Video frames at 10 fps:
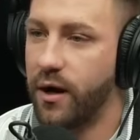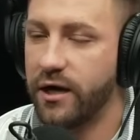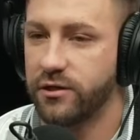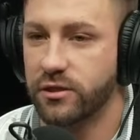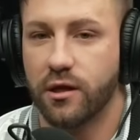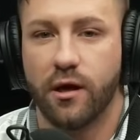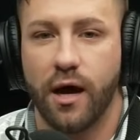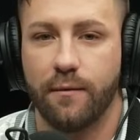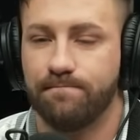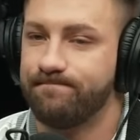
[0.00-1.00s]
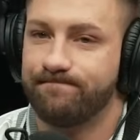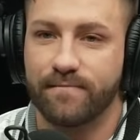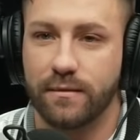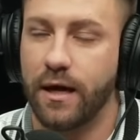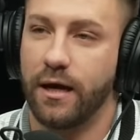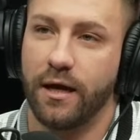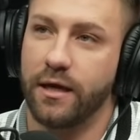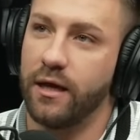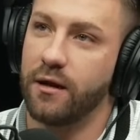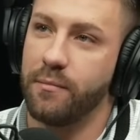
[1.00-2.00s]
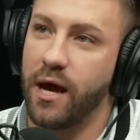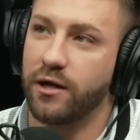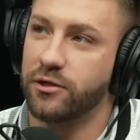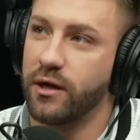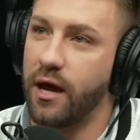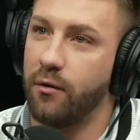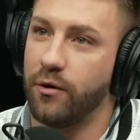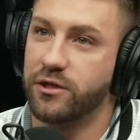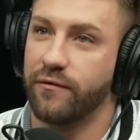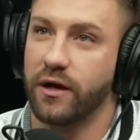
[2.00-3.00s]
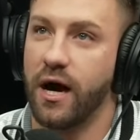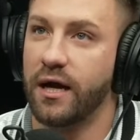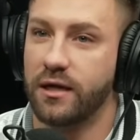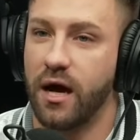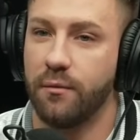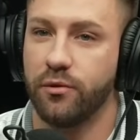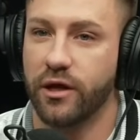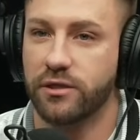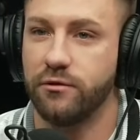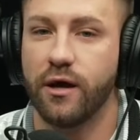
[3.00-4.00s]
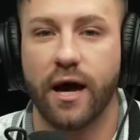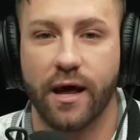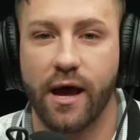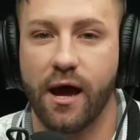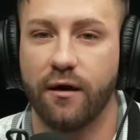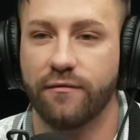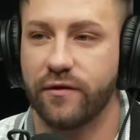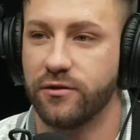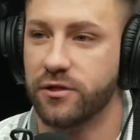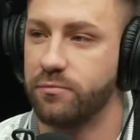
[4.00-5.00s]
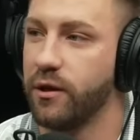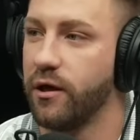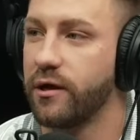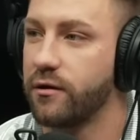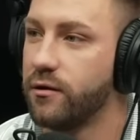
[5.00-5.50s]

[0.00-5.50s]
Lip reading: I can't imagine how much of a God complex you got to have to just be like...